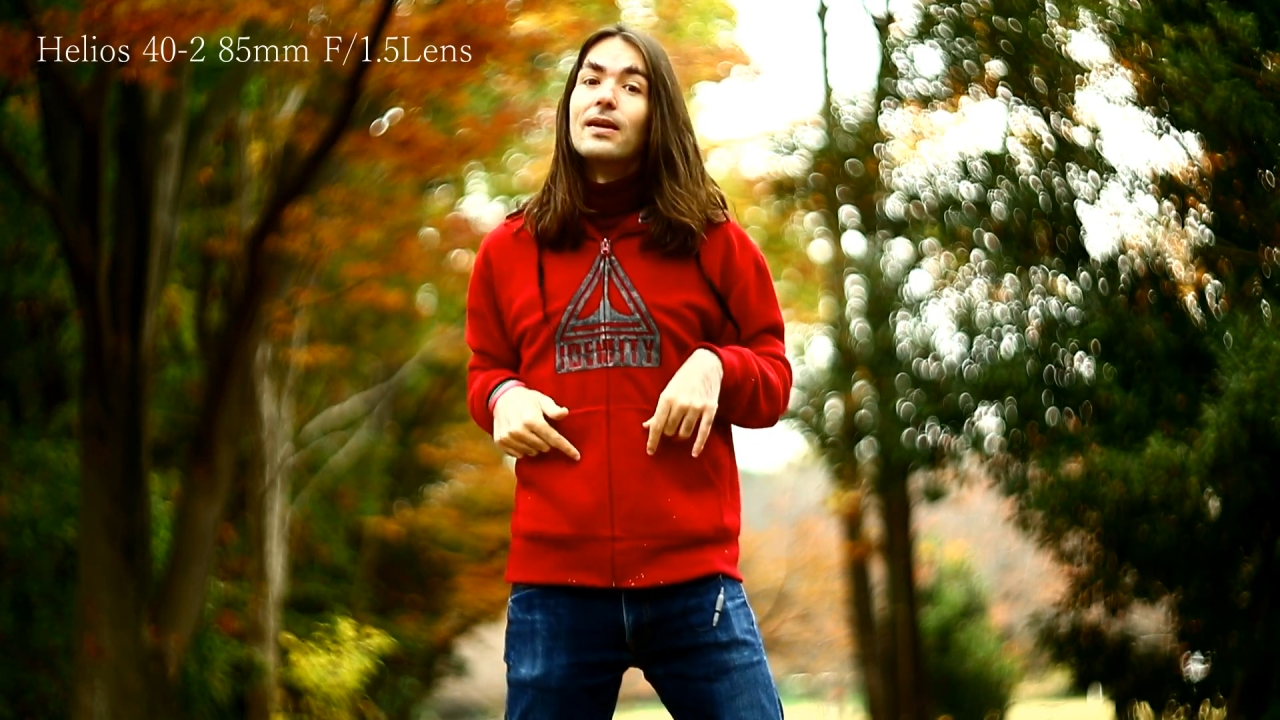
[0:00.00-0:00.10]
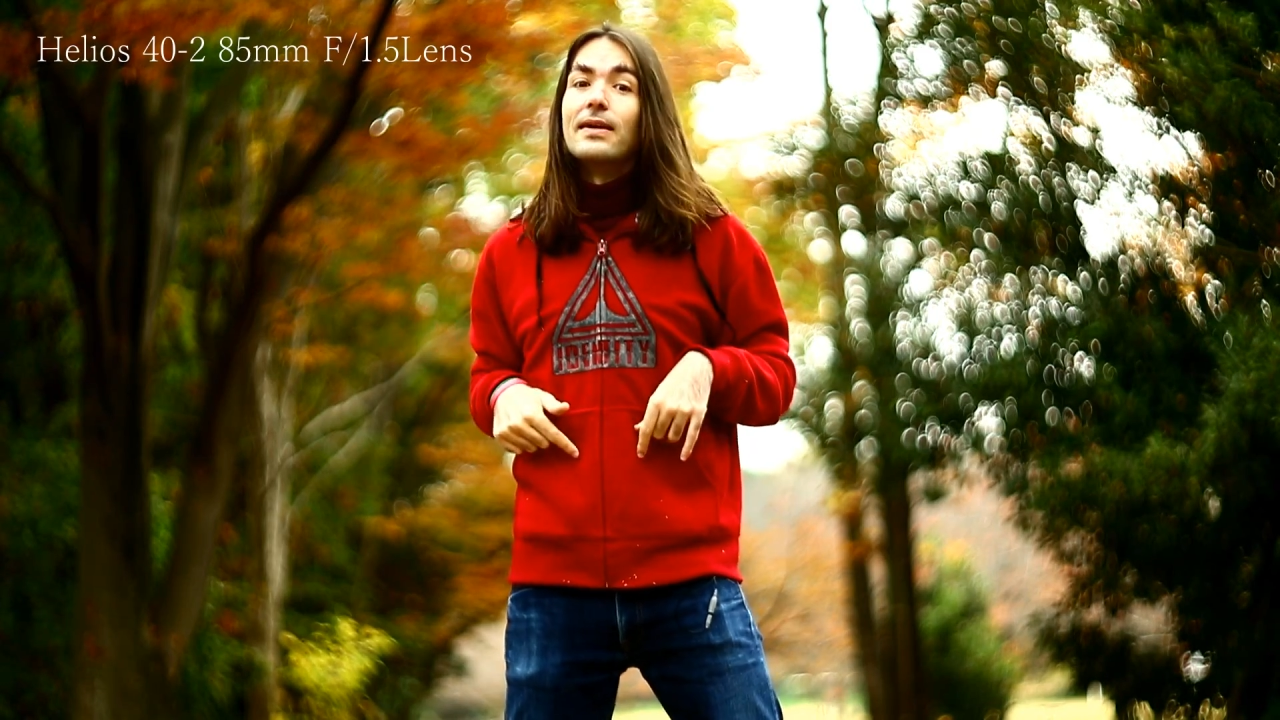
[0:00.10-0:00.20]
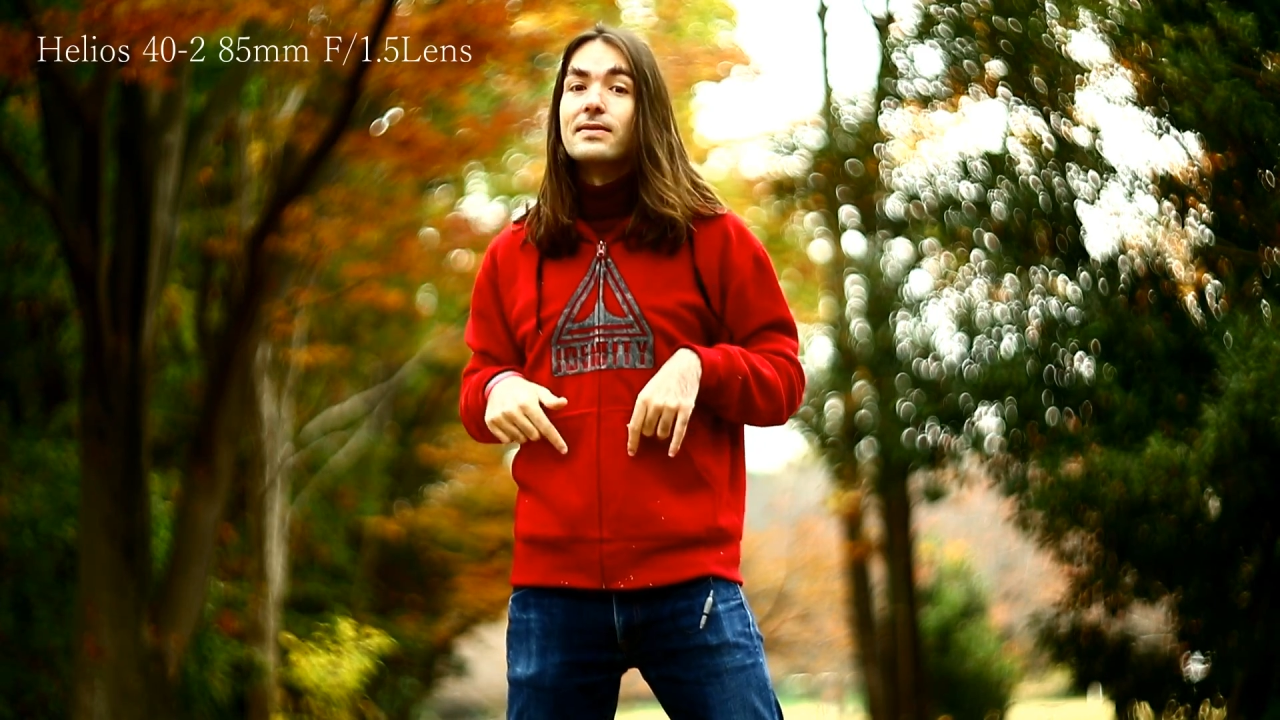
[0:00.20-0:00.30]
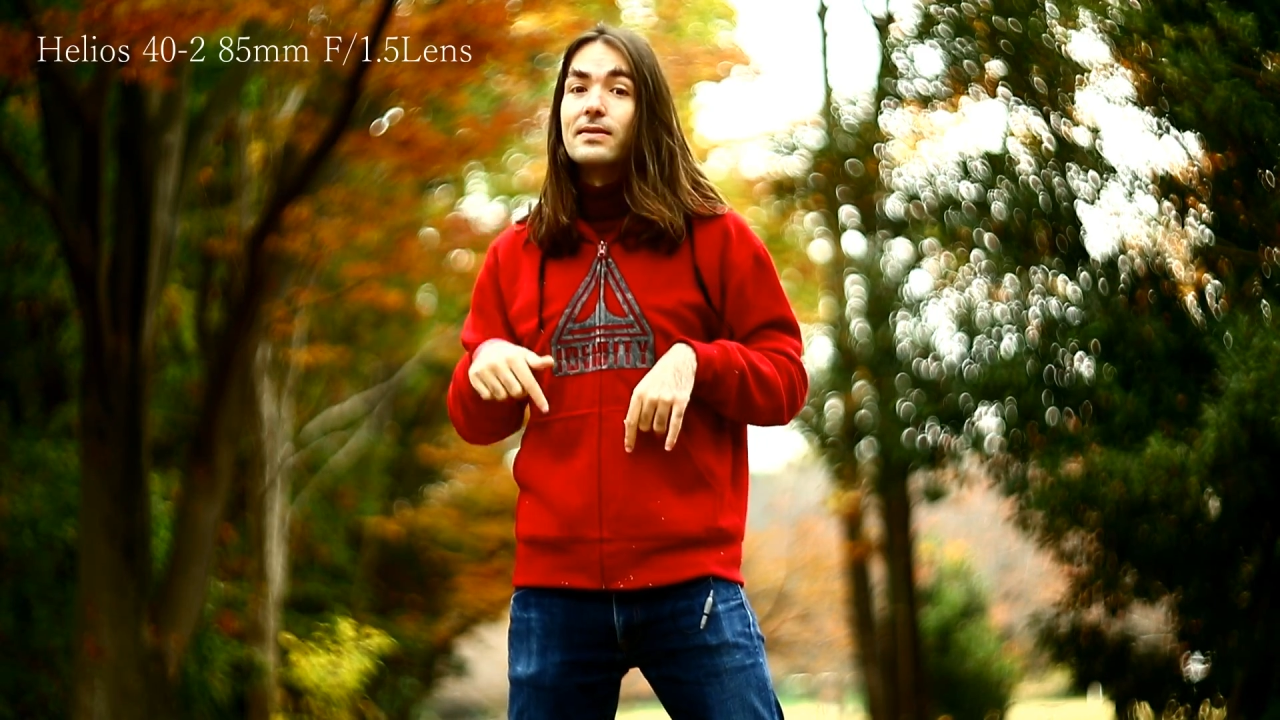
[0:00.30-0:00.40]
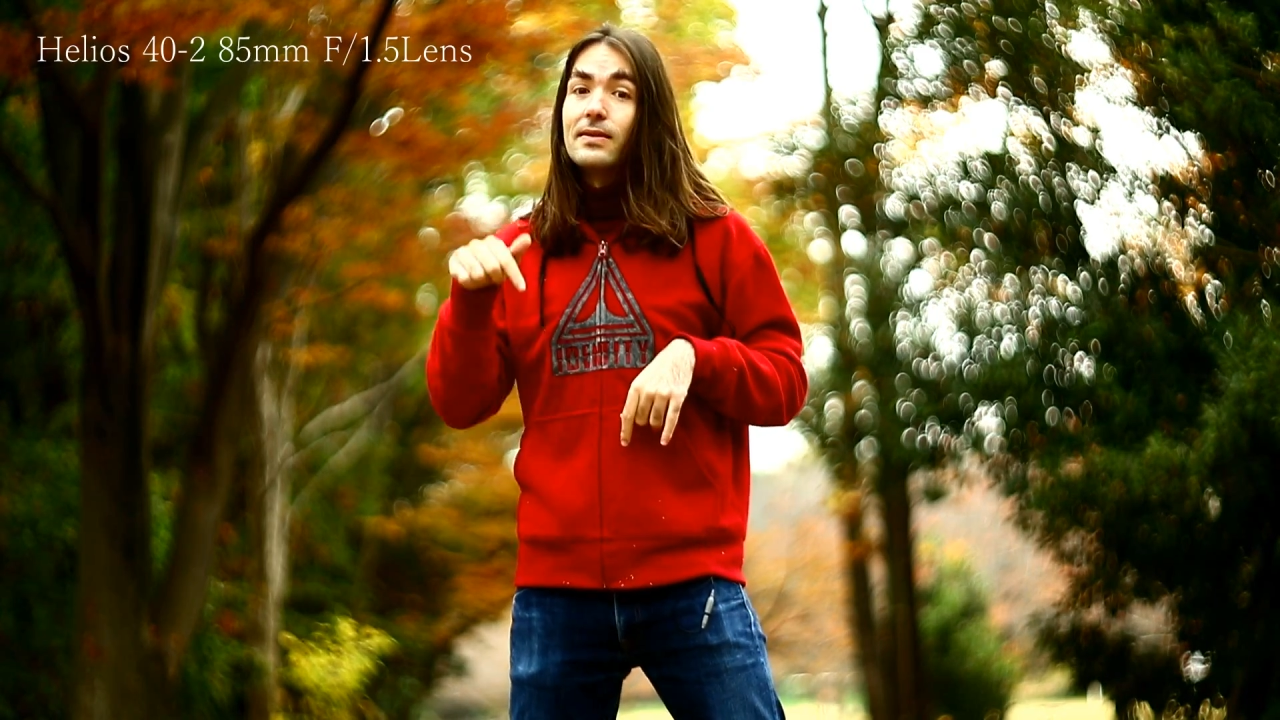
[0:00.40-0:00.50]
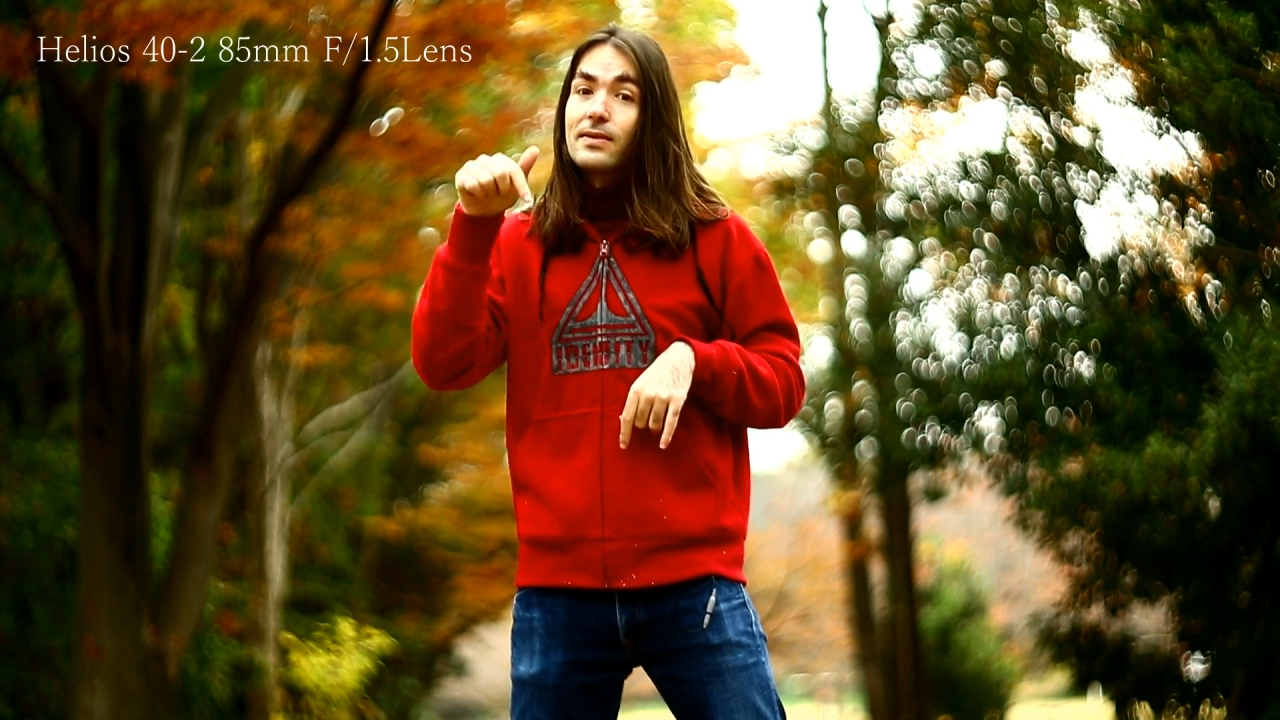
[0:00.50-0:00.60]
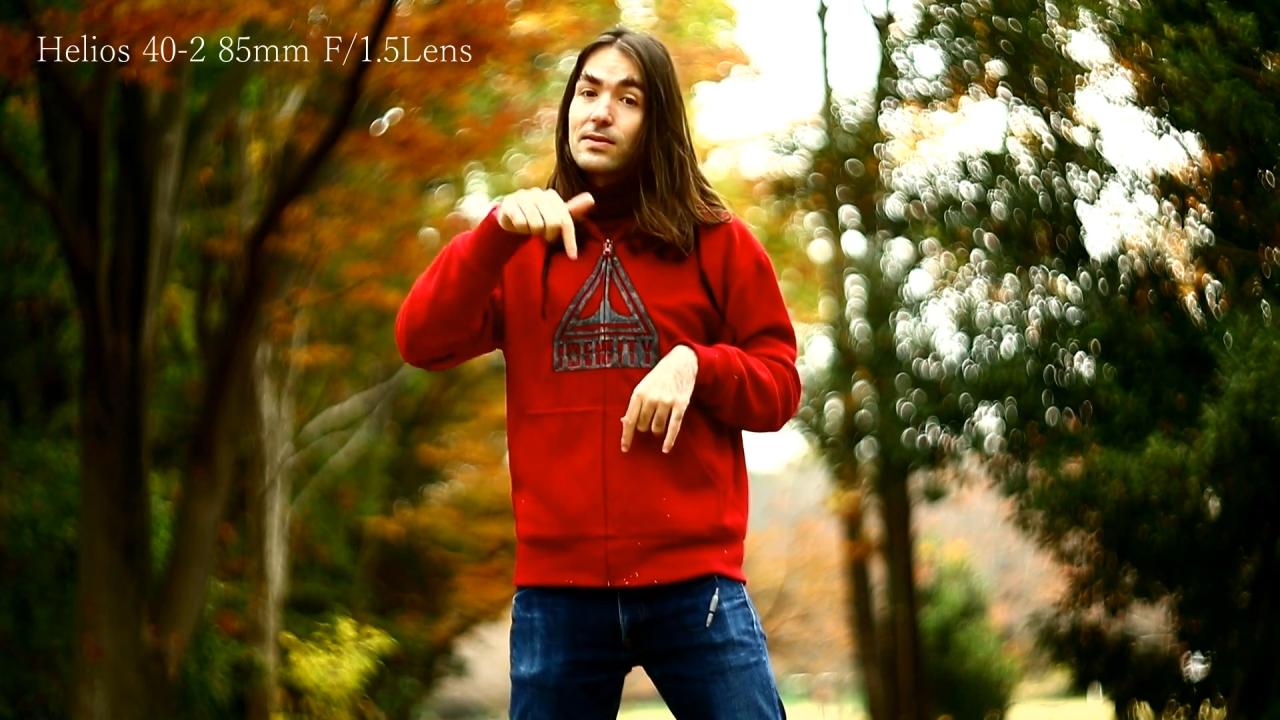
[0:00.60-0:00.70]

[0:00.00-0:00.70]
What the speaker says: lens in the